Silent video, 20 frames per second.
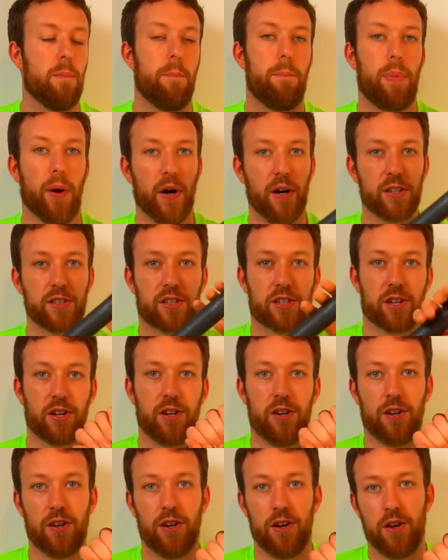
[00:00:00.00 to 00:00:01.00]
But
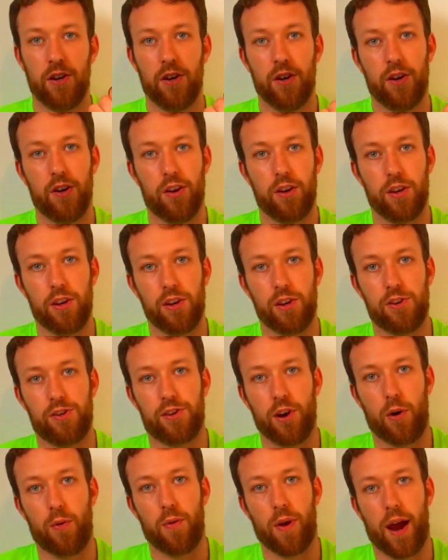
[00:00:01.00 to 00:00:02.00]
you
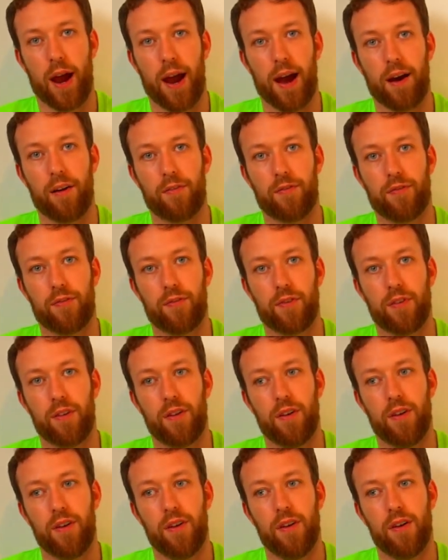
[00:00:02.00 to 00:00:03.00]
don't have
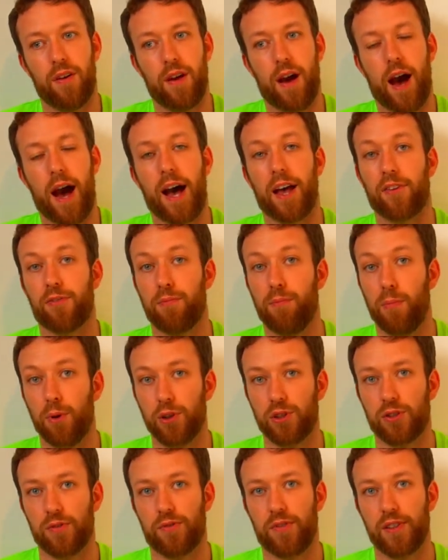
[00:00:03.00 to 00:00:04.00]
as
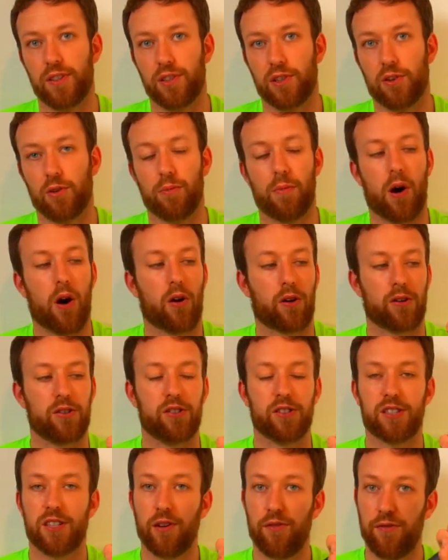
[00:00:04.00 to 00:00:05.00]
much of physical markers.
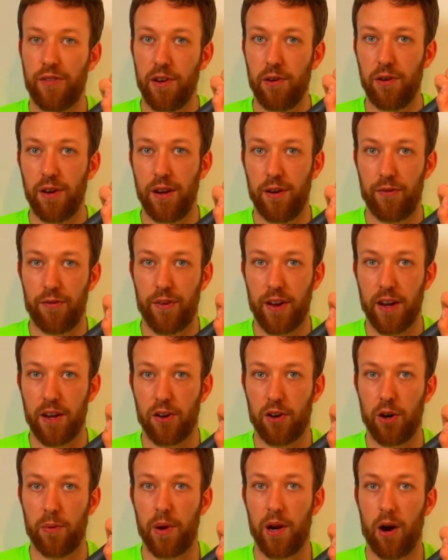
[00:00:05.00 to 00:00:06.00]
You still feel your little finger
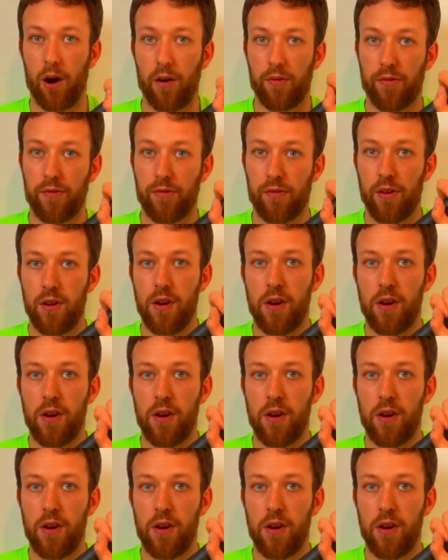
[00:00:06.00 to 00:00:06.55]
coming off,